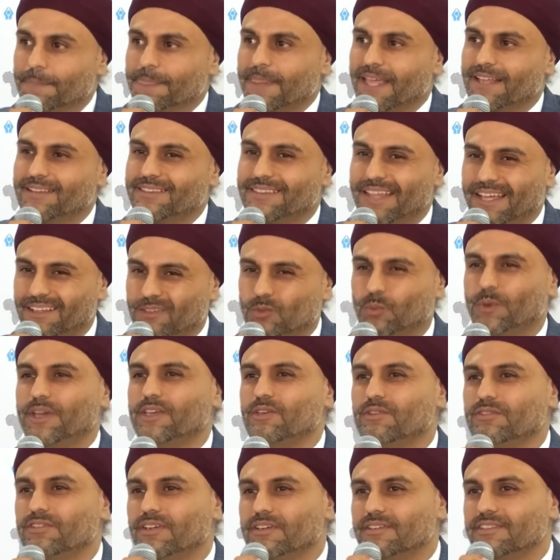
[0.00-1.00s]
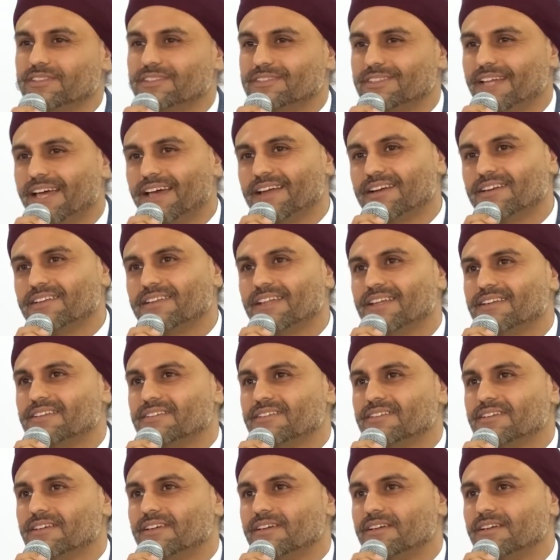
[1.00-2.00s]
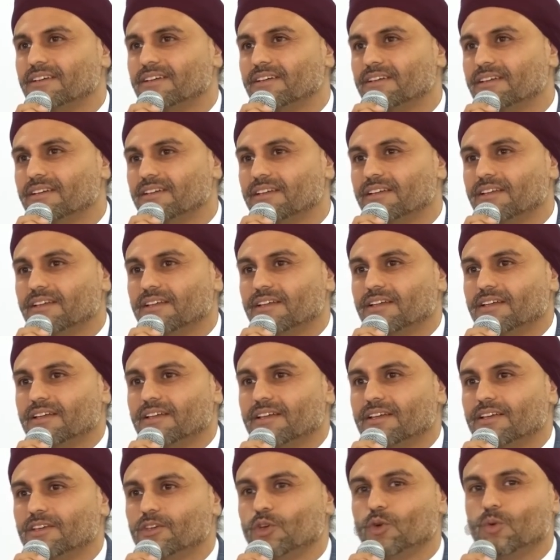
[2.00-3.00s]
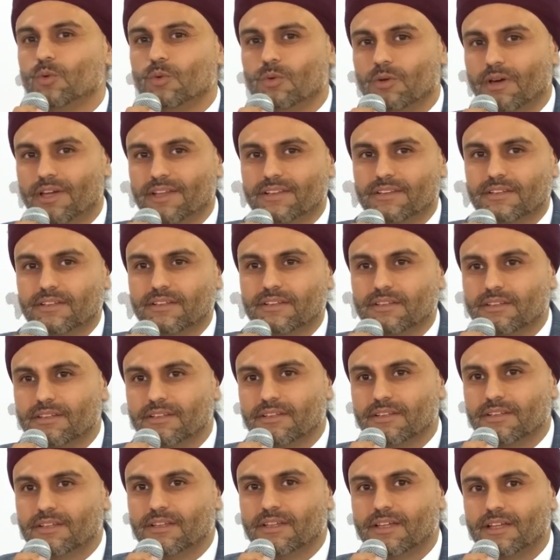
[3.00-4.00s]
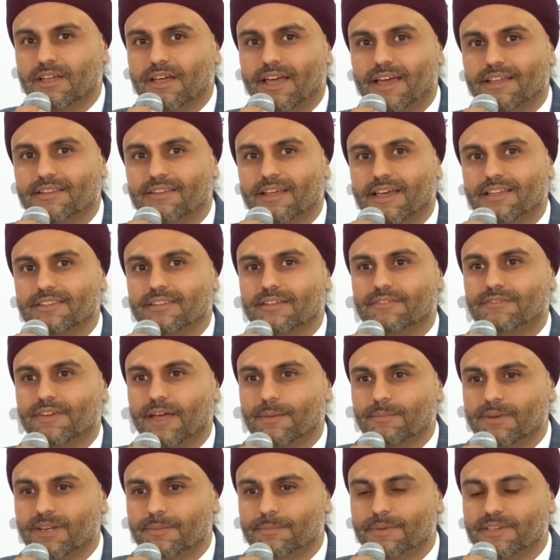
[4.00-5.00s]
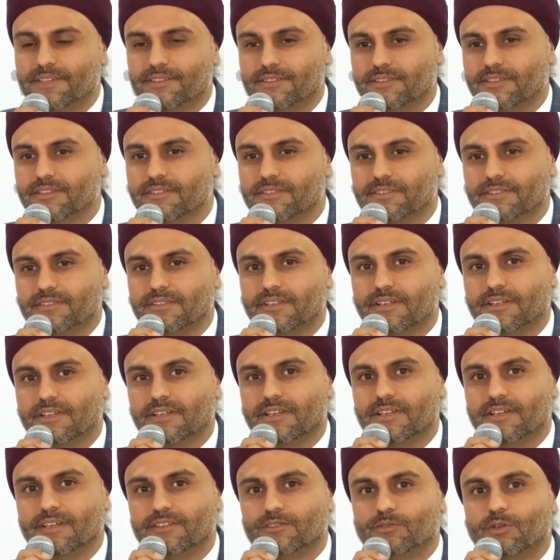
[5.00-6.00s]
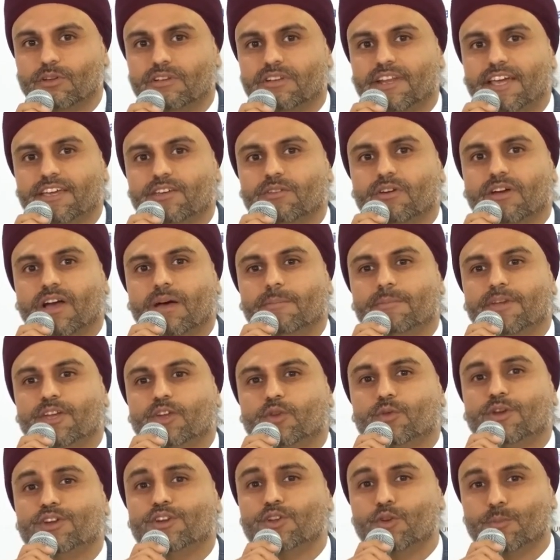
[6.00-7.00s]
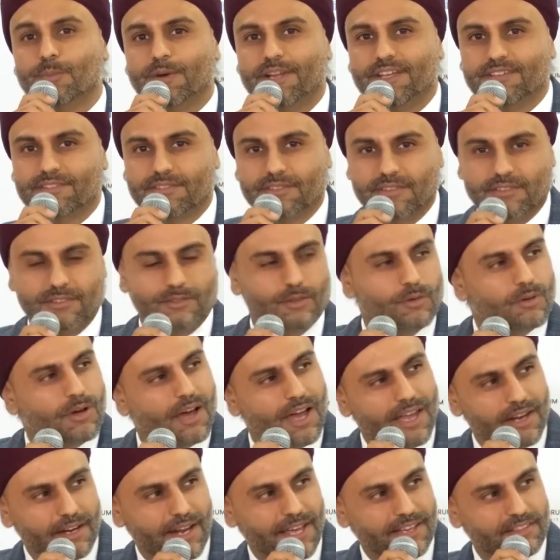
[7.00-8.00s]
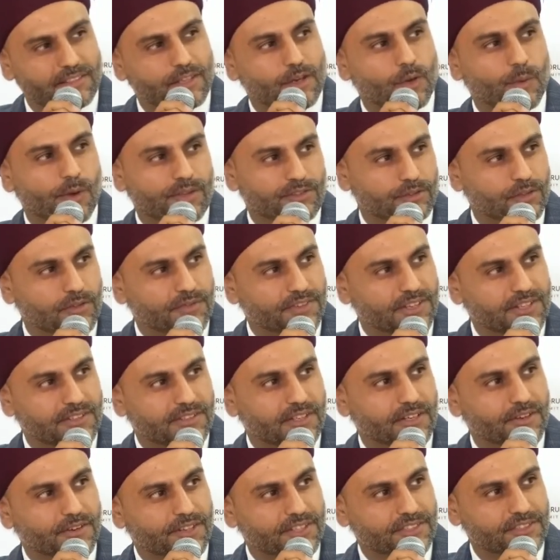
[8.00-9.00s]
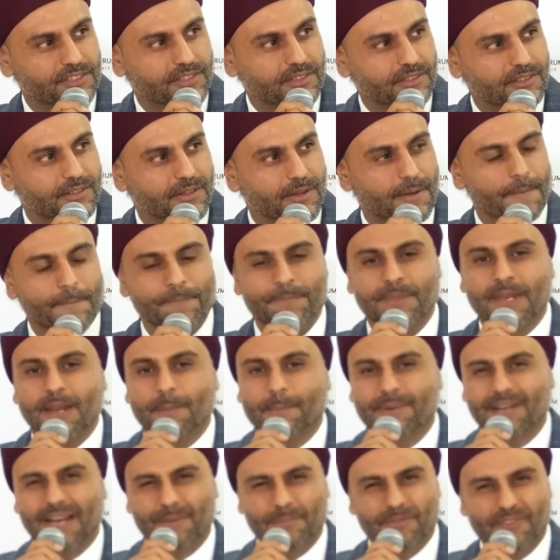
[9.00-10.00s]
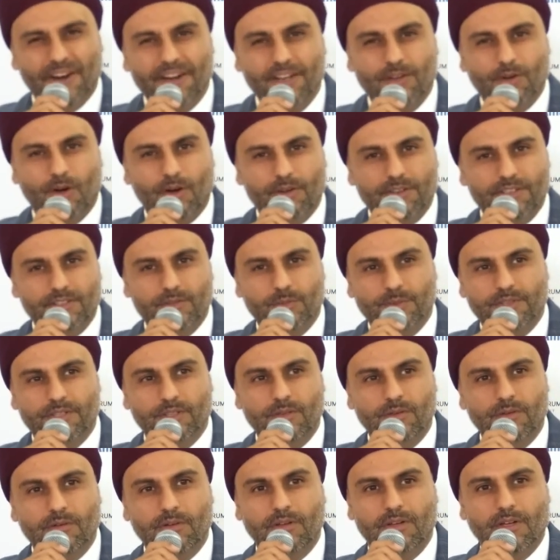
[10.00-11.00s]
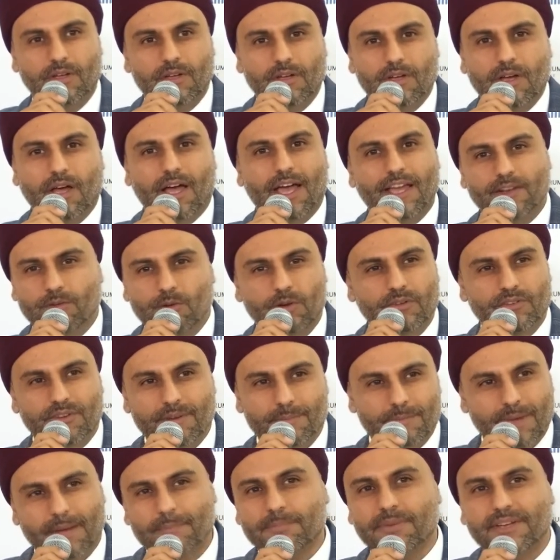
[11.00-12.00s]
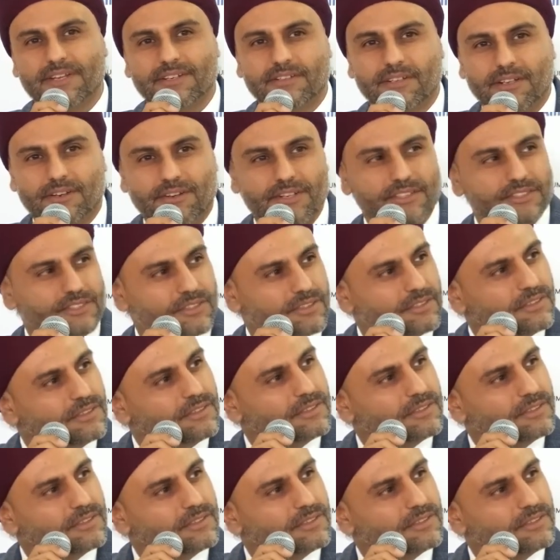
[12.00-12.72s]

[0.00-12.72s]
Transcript: And that's where you understand that you and the family business is not like you're coming into a new place. So I like the question of integration, but I'll be very honest with you. I don't remember integration.